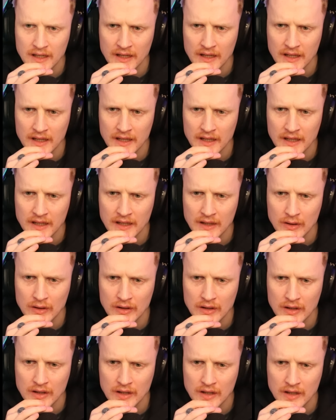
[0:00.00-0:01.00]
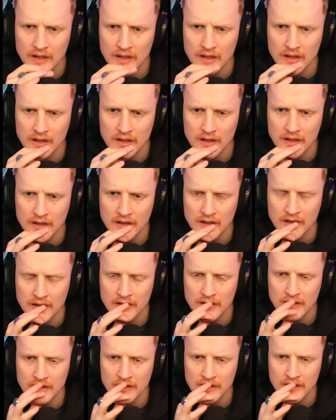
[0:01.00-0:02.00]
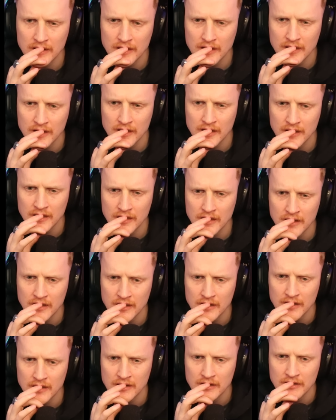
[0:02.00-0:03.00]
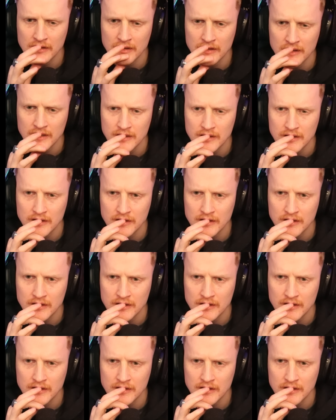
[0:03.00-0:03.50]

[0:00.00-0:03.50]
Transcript: (no one is talking)